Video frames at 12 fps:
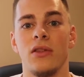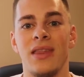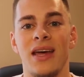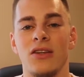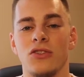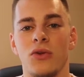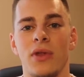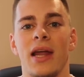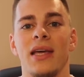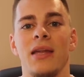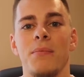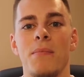that so that
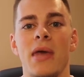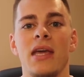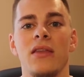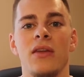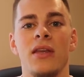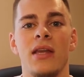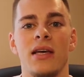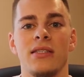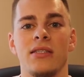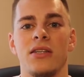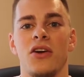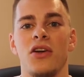I can make the
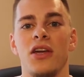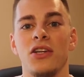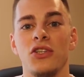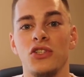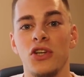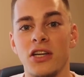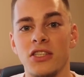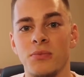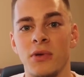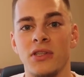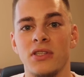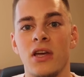necessary
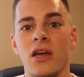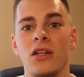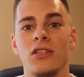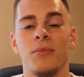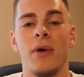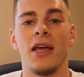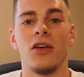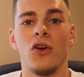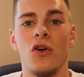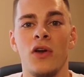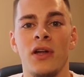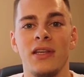adjustments to my
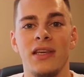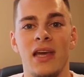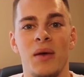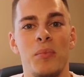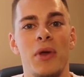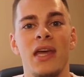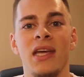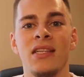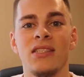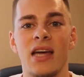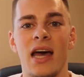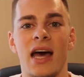current
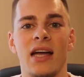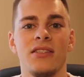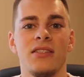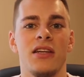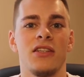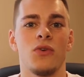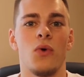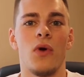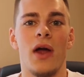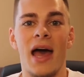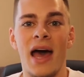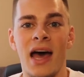campaigns, ad sets,
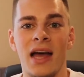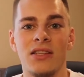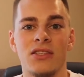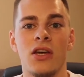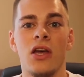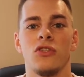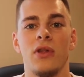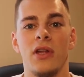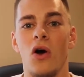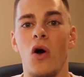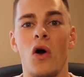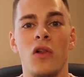or ads so
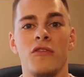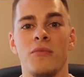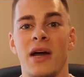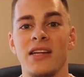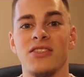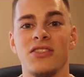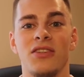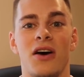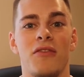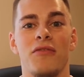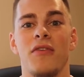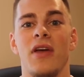that all of my
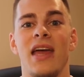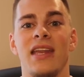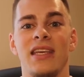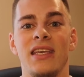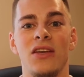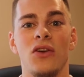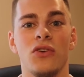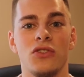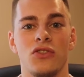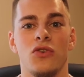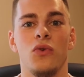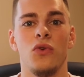stuff adheres
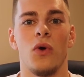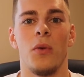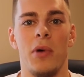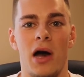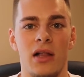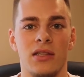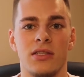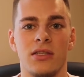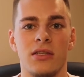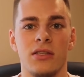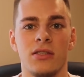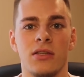to your
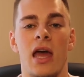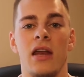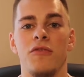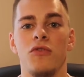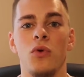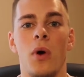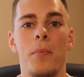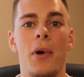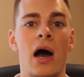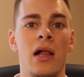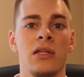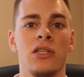policies." And if you
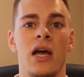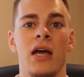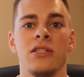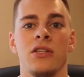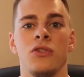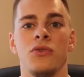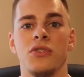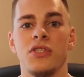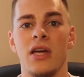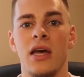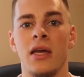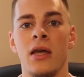apologize and you
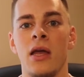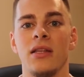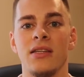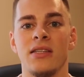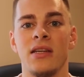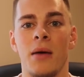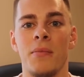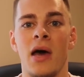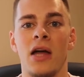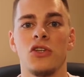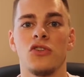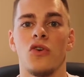say, "Listen, I'm
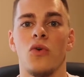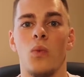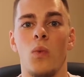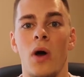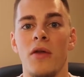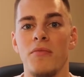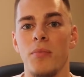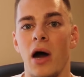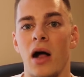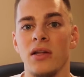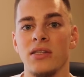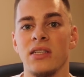not sure what
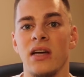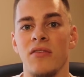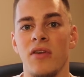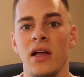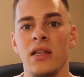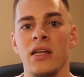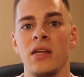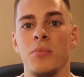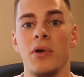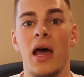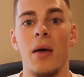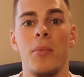policy I violated,
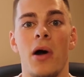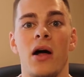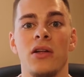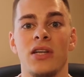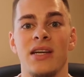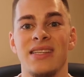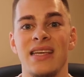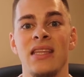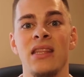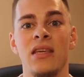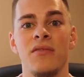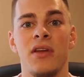but I apologize
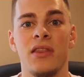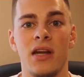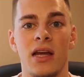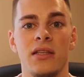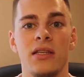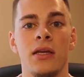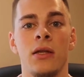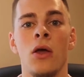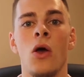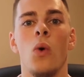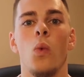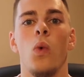in the event that I did.
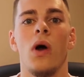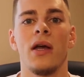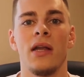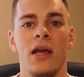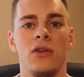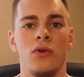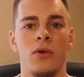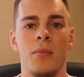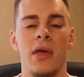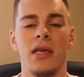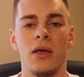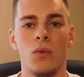What can I do to
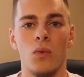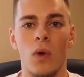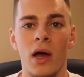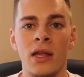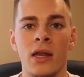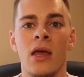make it right?"